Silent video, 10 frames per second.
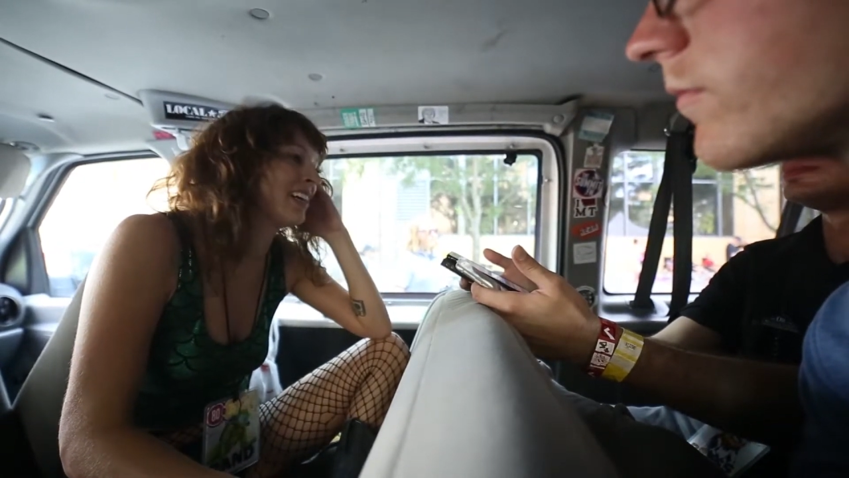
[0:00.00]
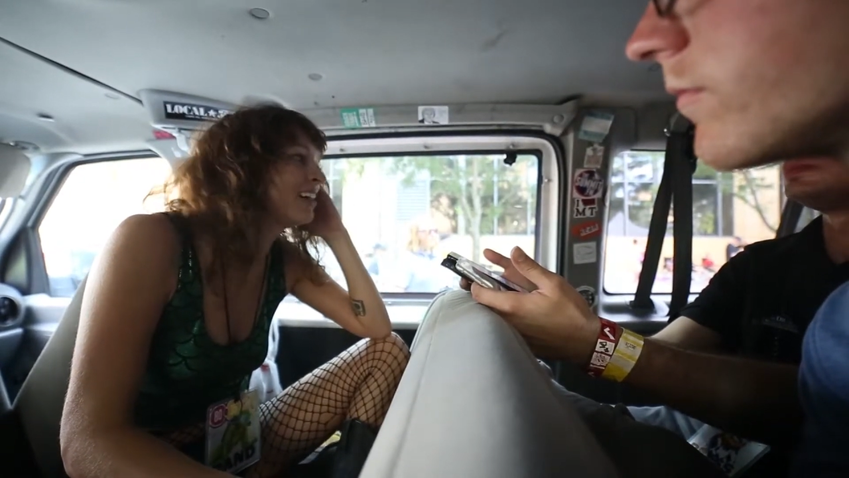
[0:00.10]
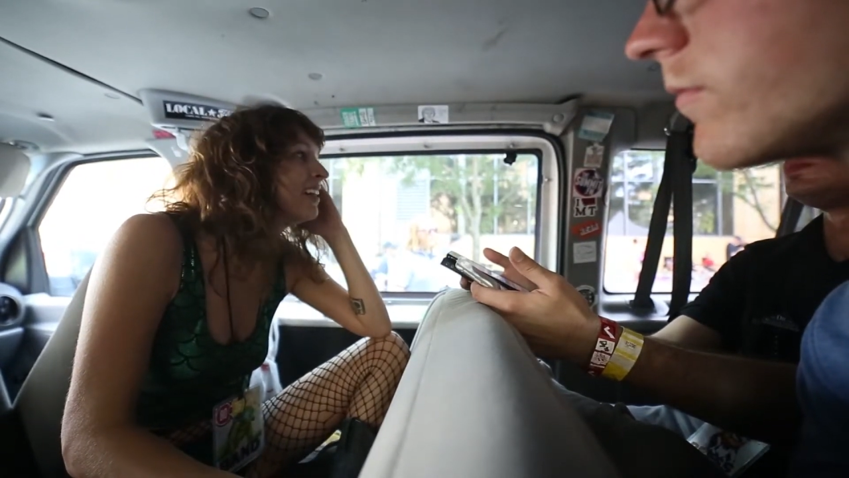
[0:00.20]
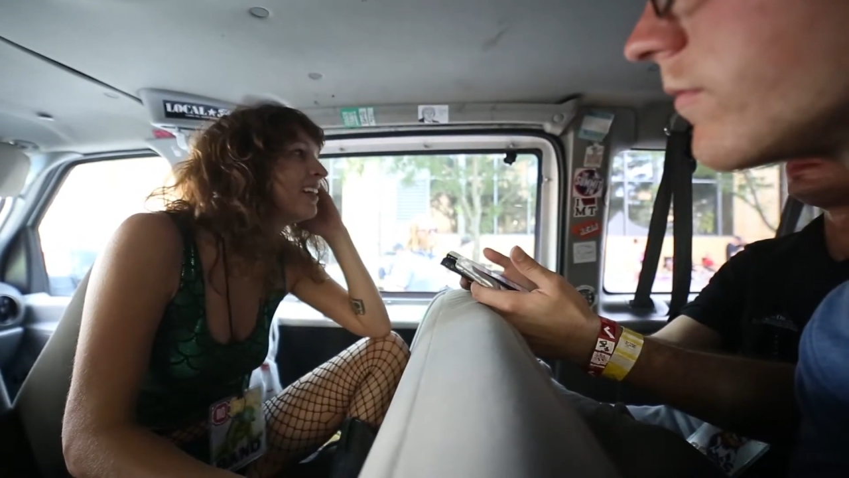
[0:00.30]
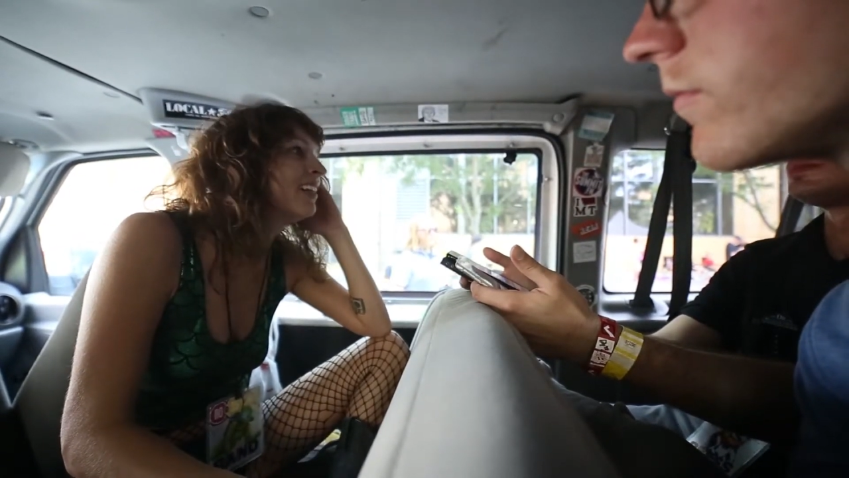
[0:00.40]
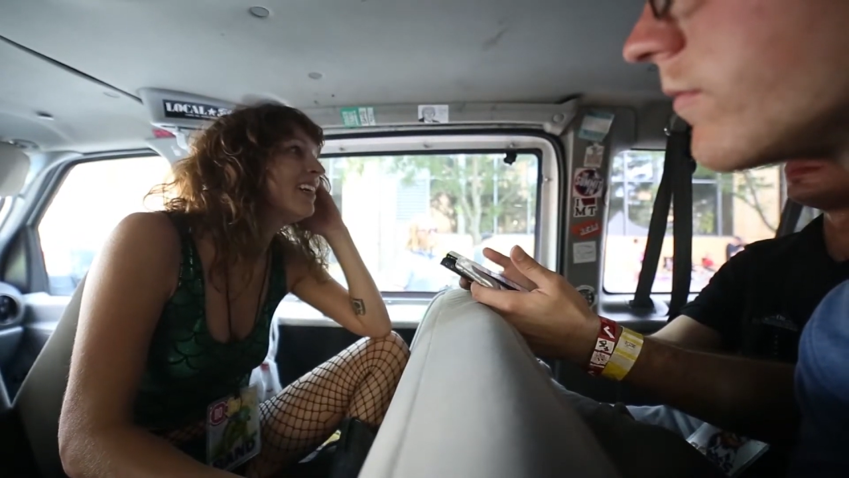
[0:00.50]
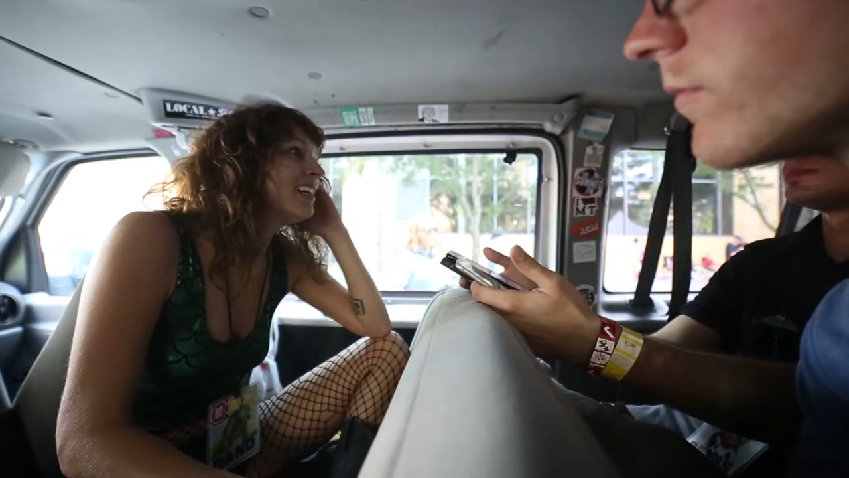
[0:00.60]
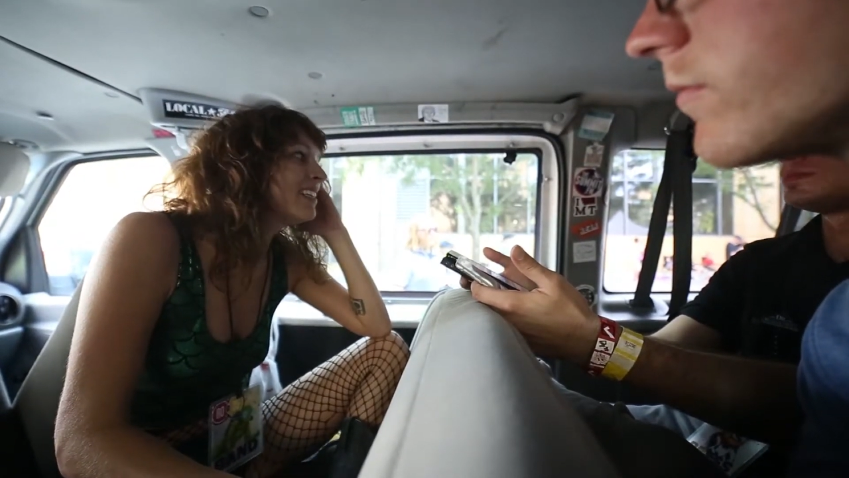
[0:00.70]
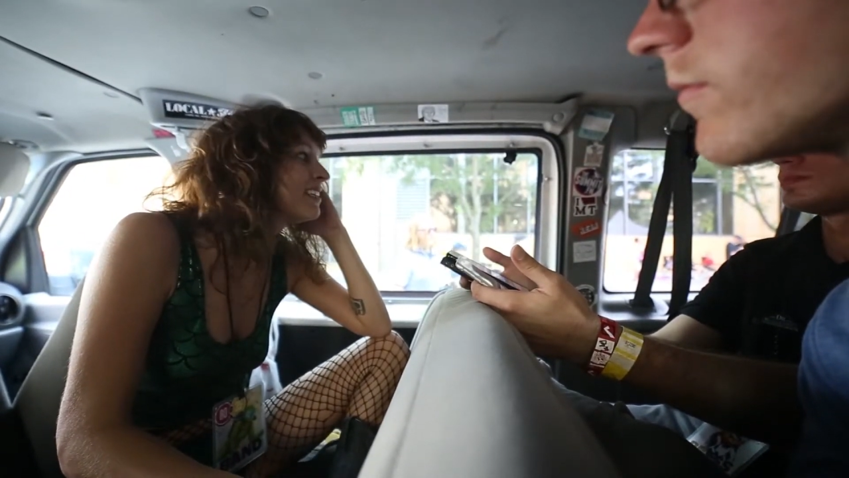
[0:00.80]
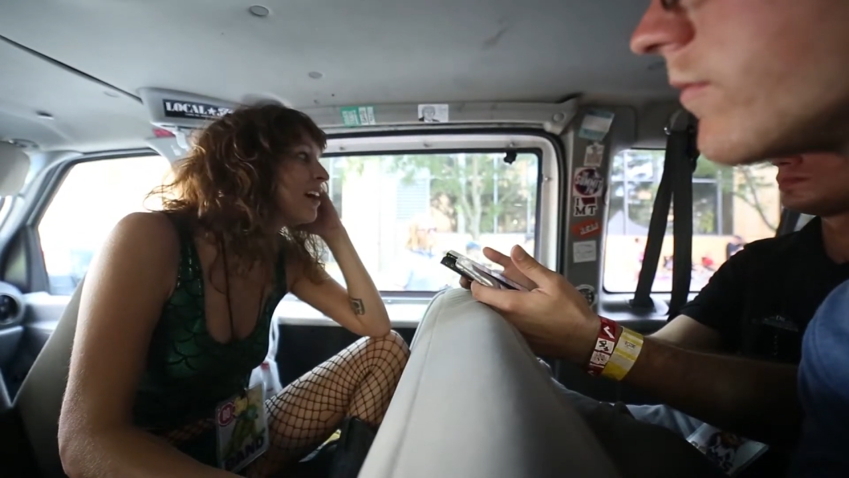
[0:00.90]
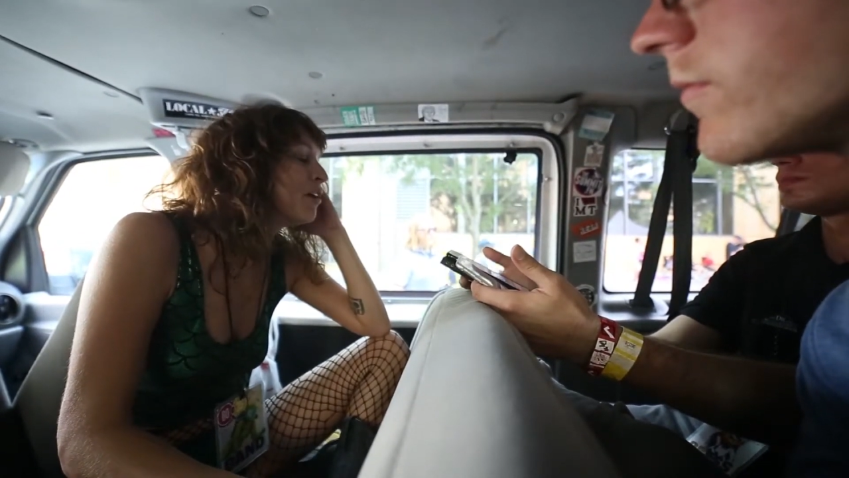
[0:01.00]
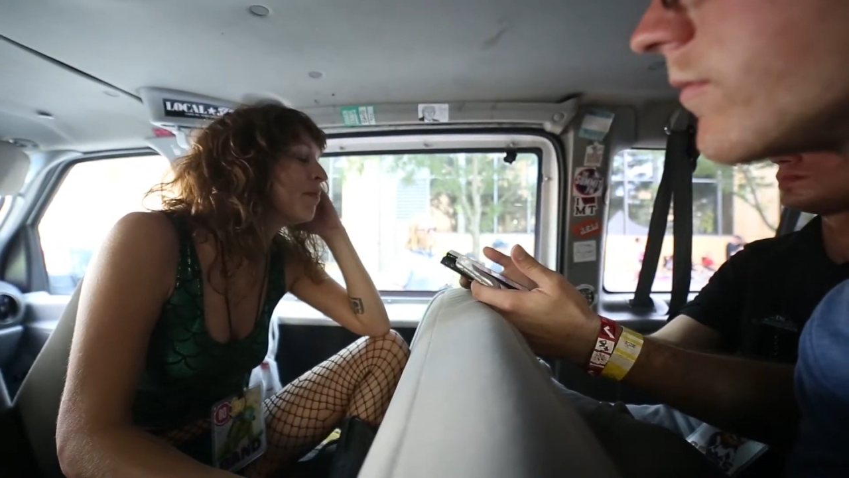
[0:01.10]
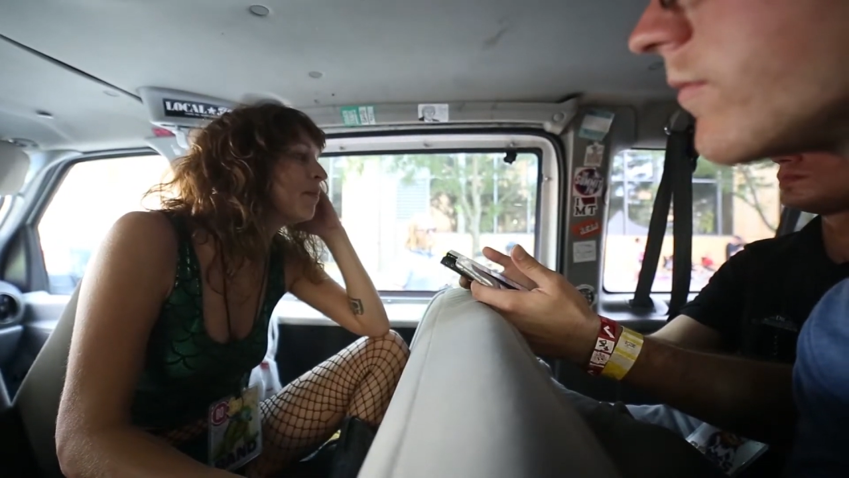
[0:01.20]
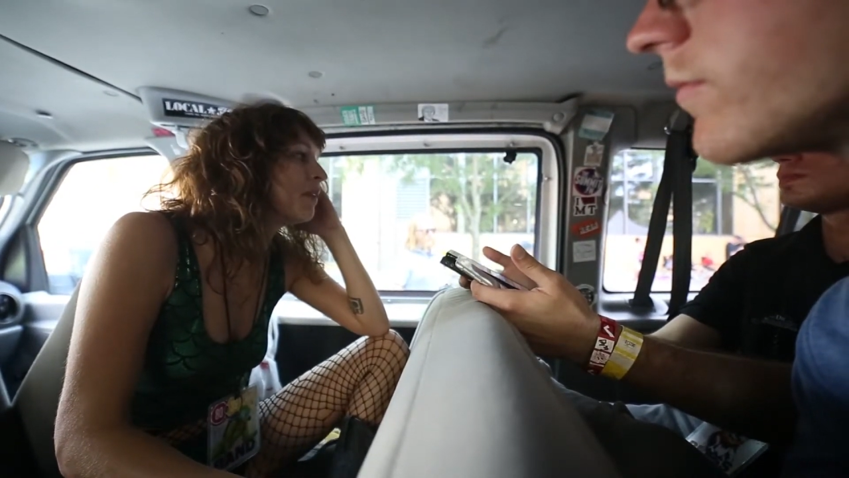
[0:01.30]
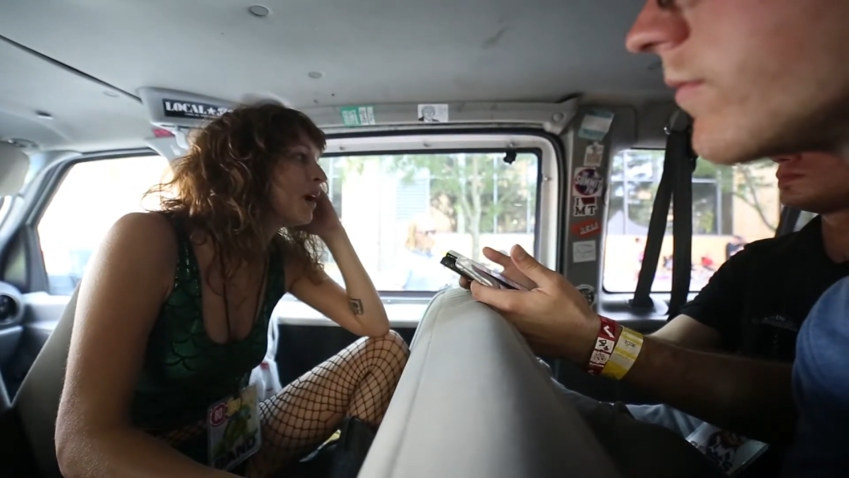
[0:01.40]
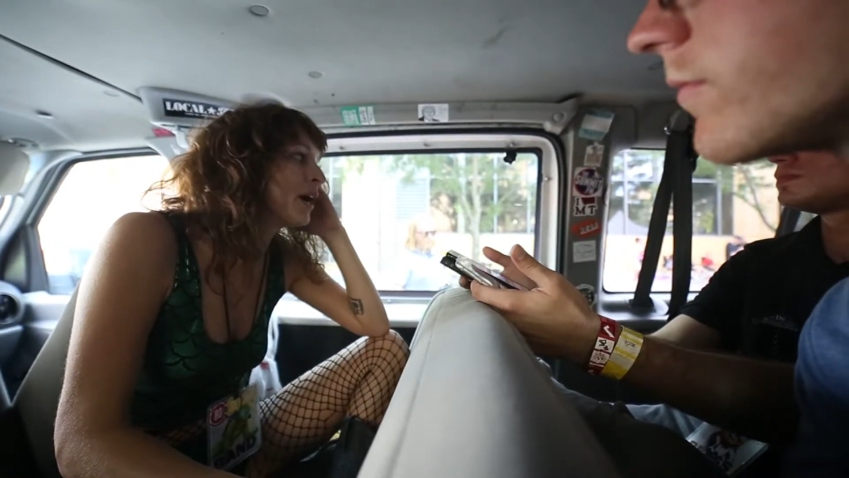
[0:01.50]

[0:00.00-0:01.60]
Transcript: and some